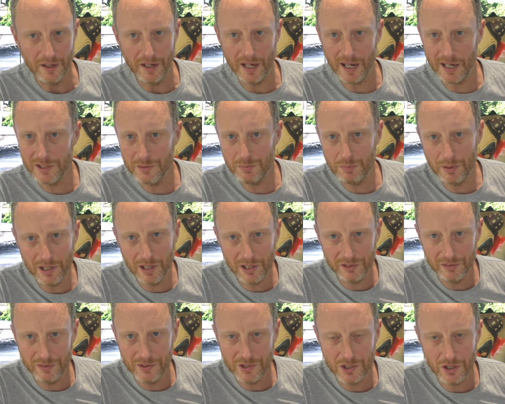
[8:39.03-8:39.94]
Nice
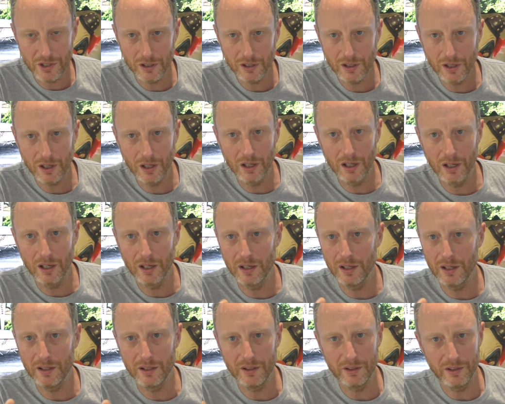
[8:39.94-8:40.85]
bars of
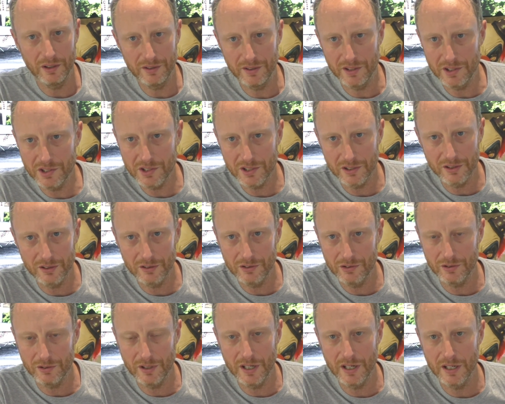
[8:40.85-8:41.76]
chocolate,
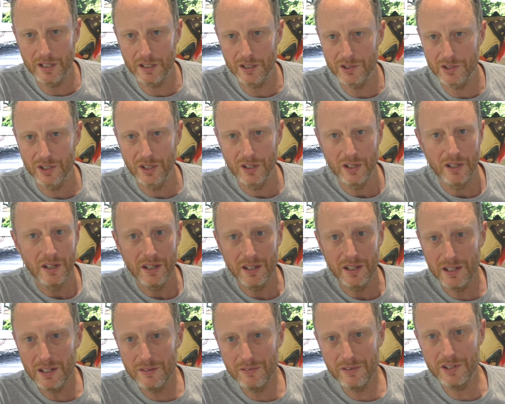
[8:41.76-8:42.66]
additional drinks,
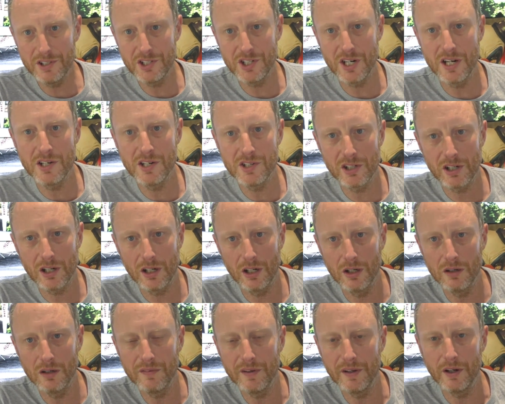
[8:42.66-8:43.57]
even a change of
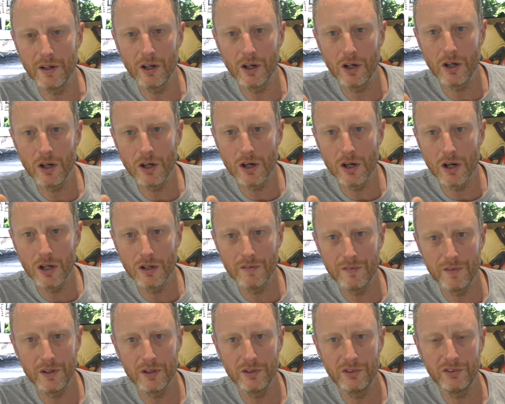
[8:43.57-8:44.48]
clothing,
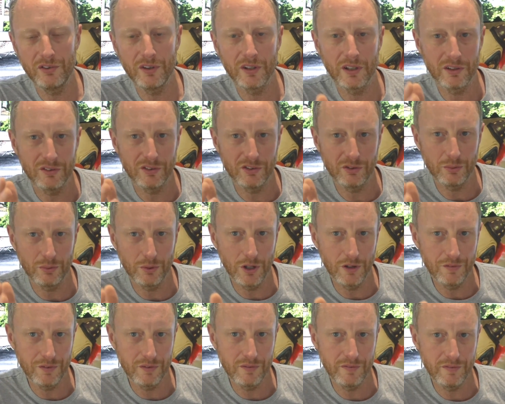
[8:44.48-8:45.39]
all of those things, it's
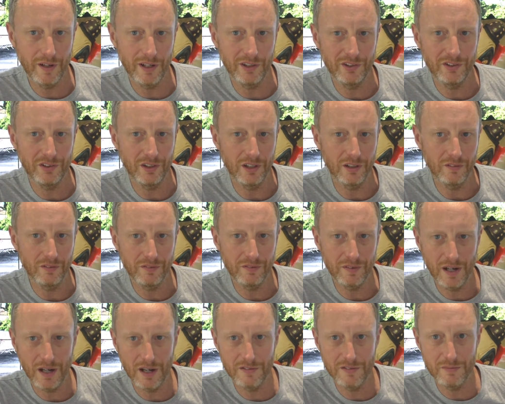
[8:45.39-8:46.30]
worth investing
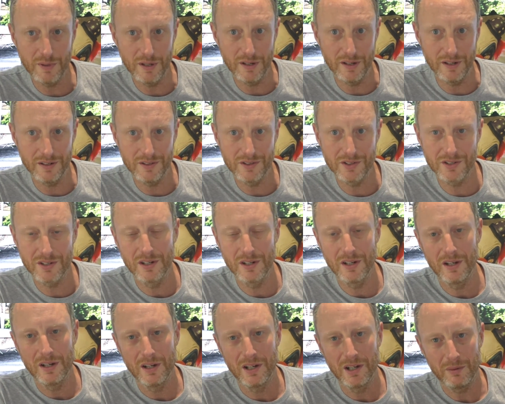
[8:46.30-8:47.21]
5
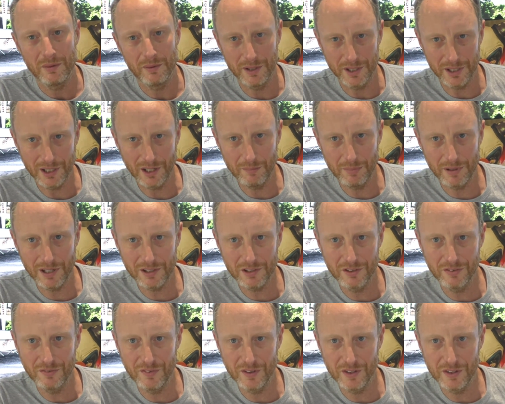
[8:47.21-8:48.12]
minutes when you get
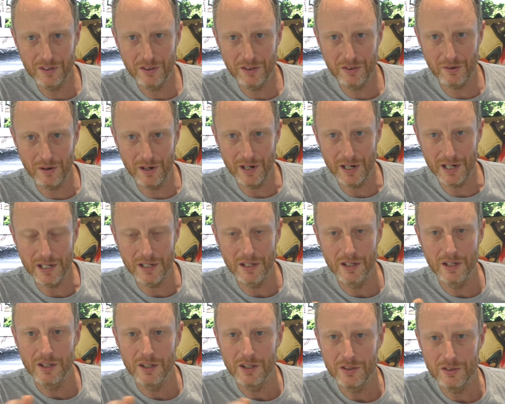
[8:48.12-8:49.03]
back to feed
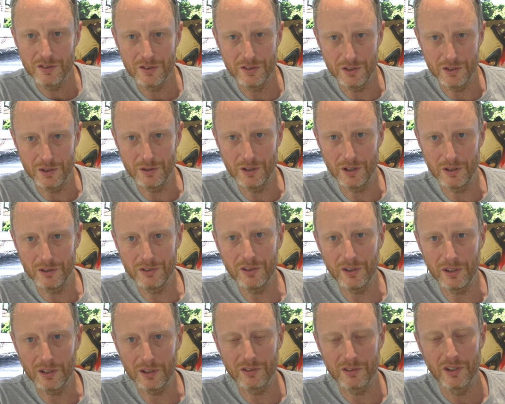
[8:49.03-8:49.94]
3 to do
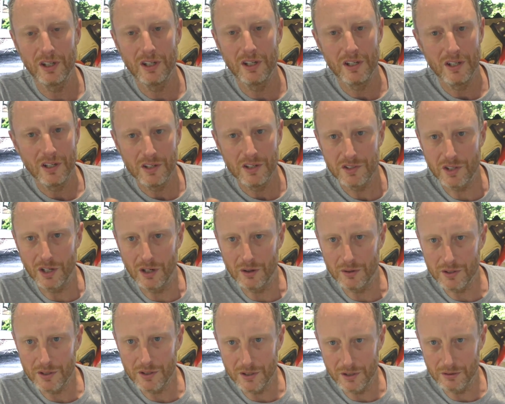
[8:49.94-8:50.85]
those things.
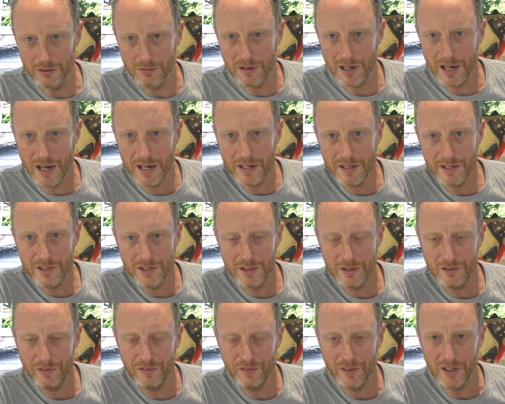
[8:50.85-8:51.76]
So you'll ride
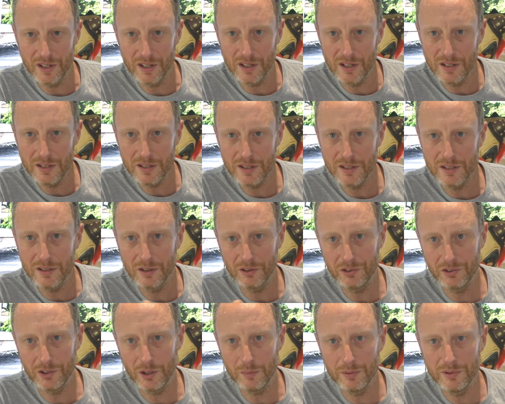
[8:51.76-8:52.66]
into the feed,
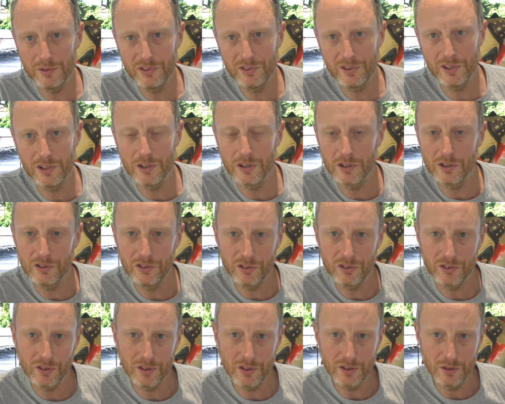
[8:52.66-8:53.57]
you'll stop and see
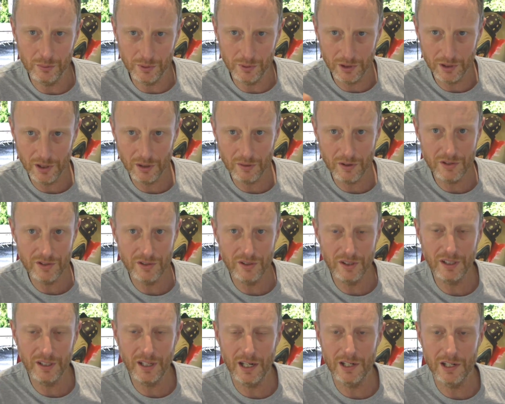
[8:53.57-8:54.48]
us, you will go
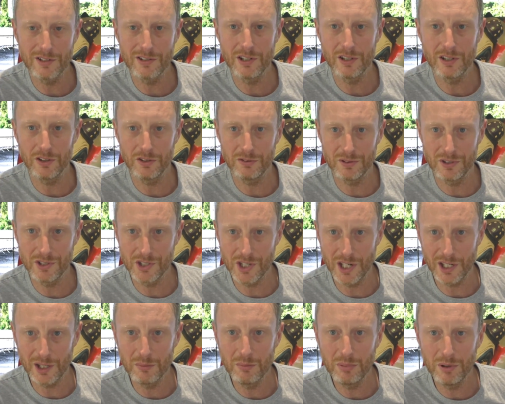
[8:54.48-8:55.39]
into the gantry because we're
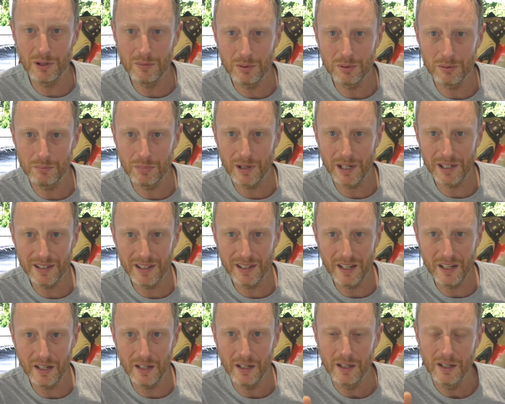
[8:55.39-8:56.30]
checking people
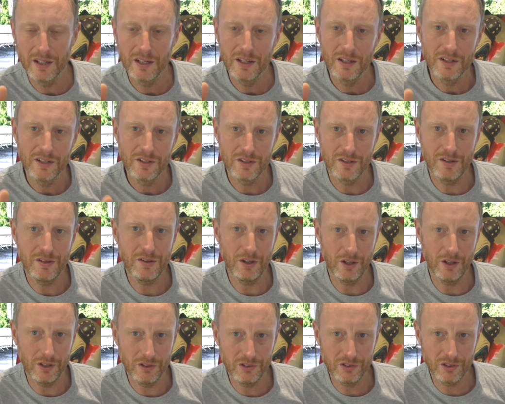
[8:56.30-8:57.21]
back in to
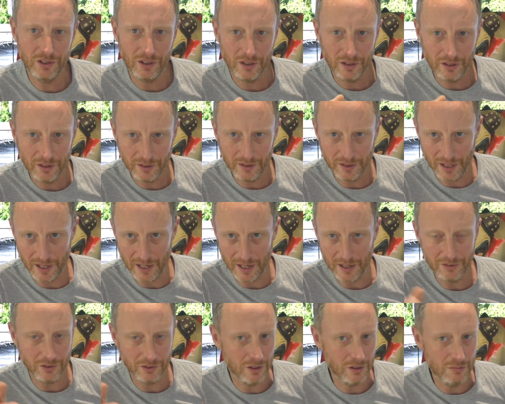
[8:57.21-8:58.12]
Thirsk
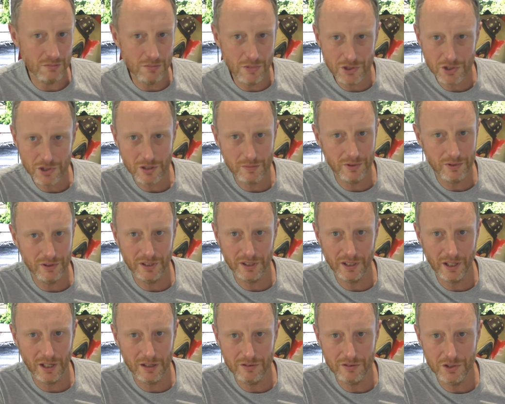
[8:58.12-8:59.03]
there, so you must come
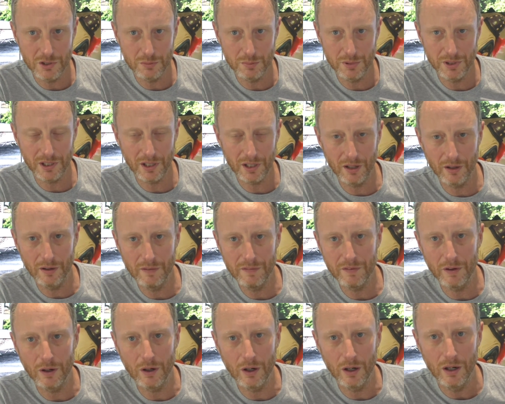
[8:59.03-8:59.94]
into the gantry to be
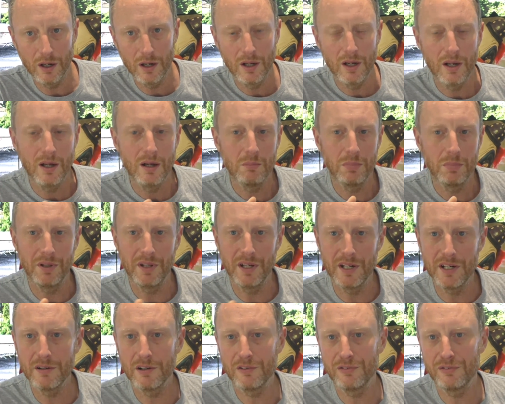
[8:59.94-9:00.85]
accounted for, but
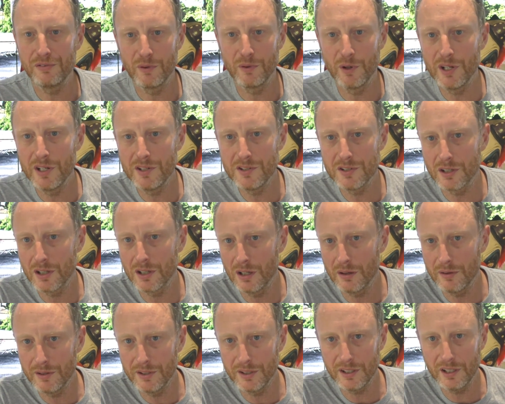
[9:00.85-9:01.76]
then you're free to
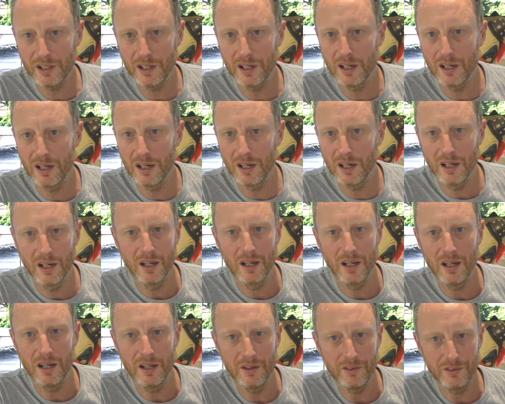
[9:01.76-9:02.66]
go to your car
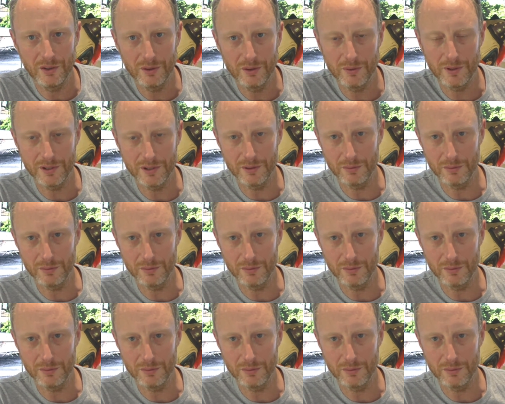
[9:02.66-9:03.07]
and do